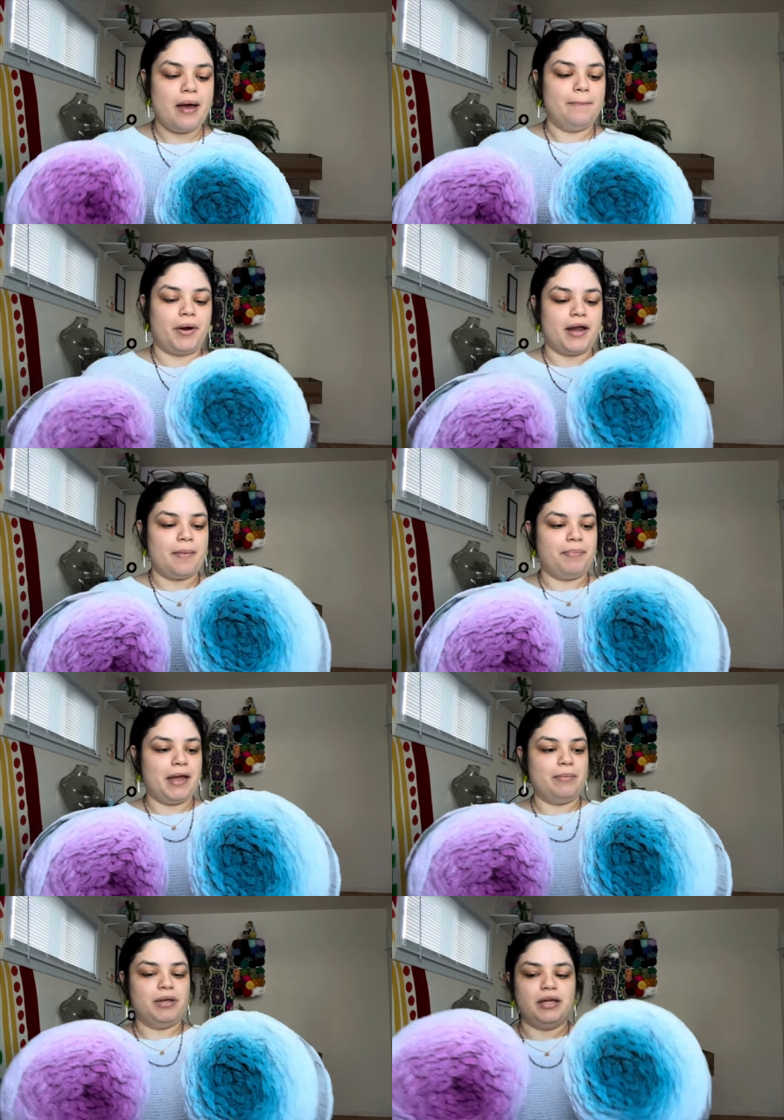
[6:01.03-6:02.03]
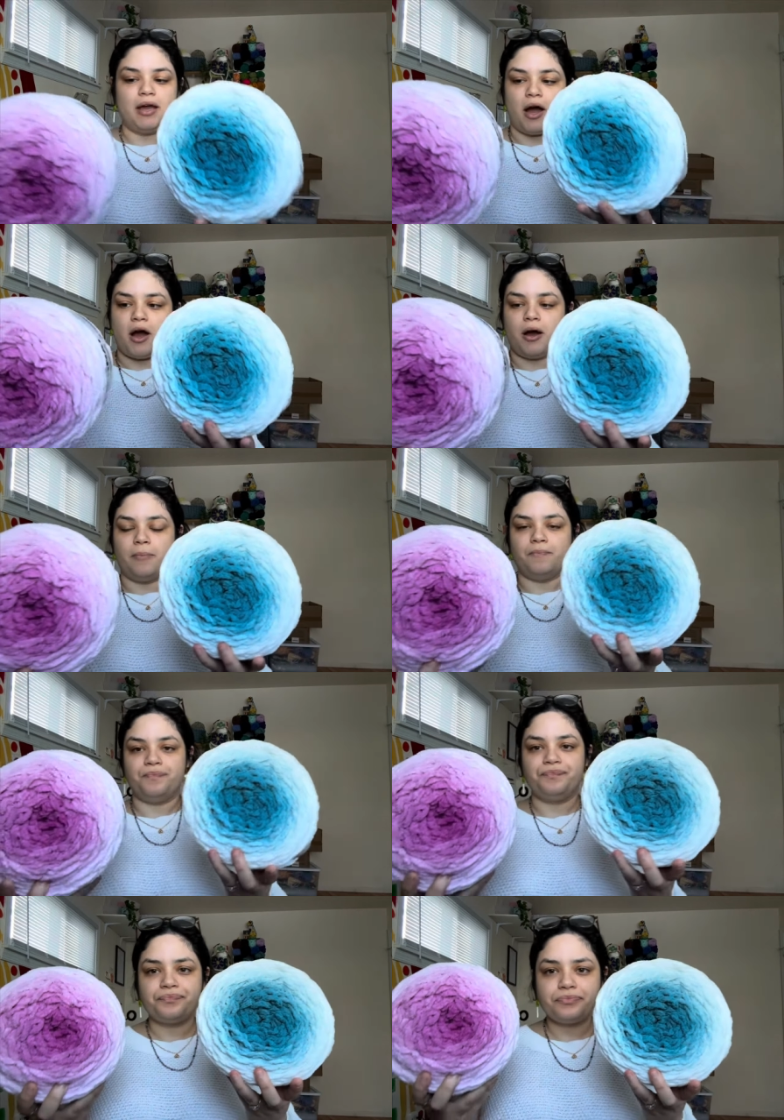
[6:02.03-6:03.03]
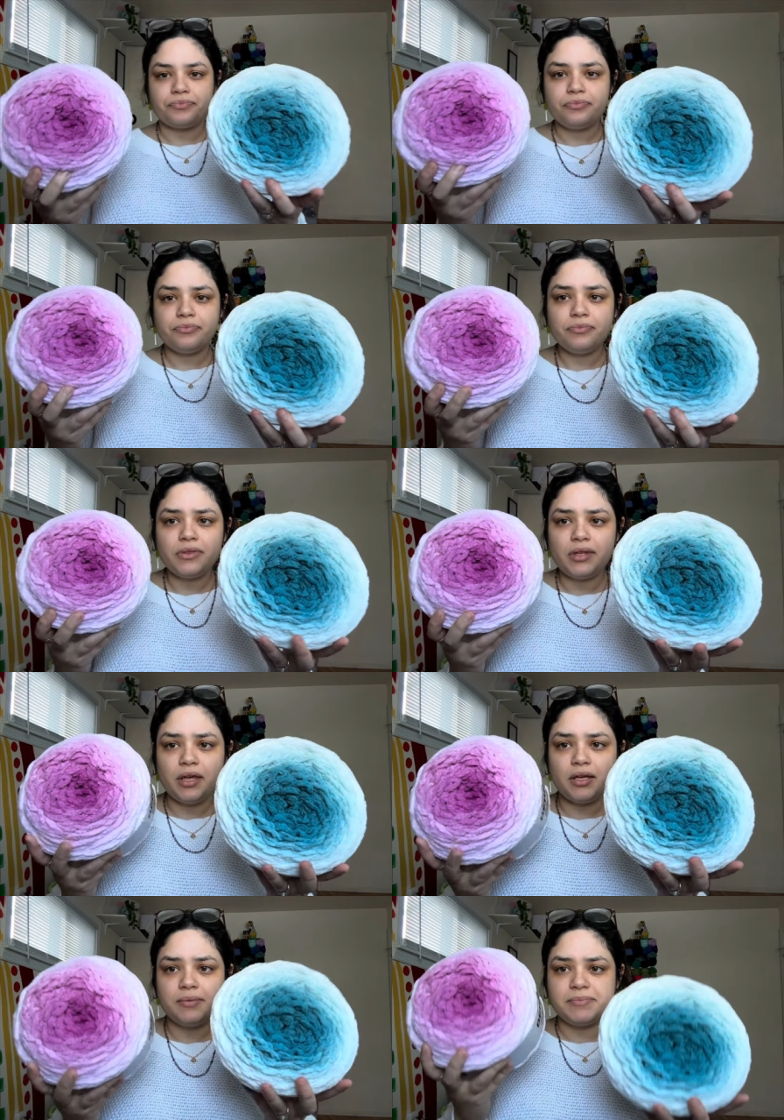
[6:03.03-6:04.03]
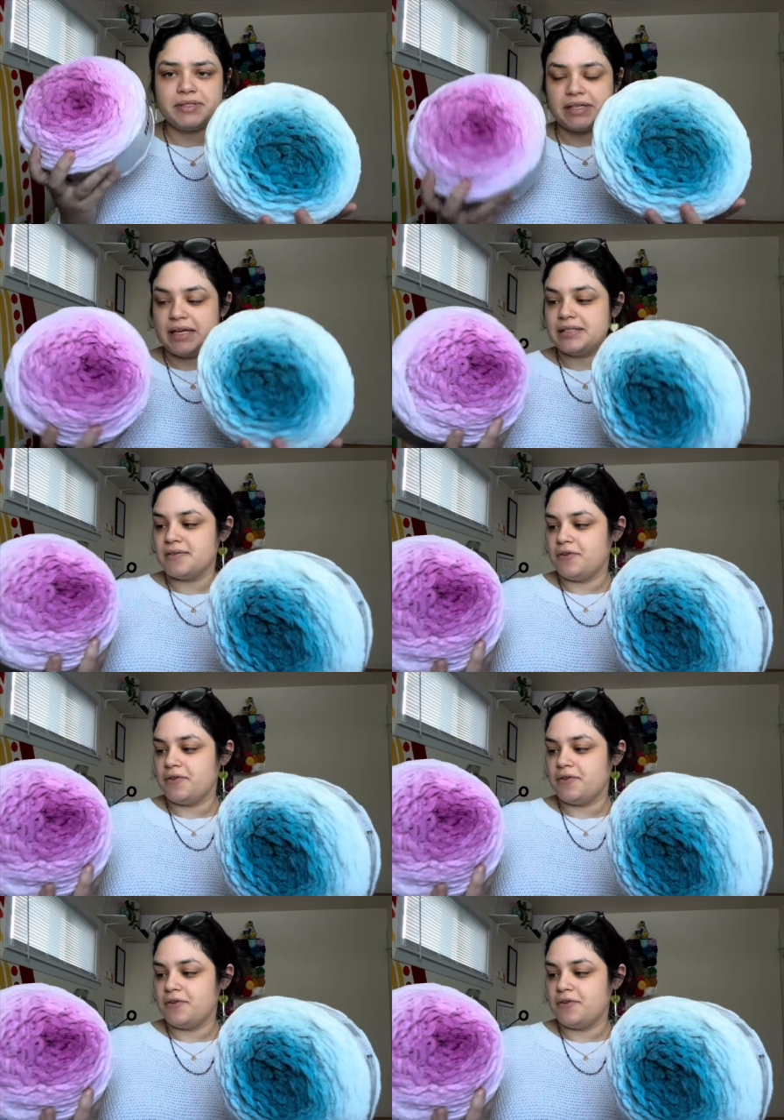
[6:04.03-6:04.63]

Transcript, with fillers: Bernat Baby um, skeins of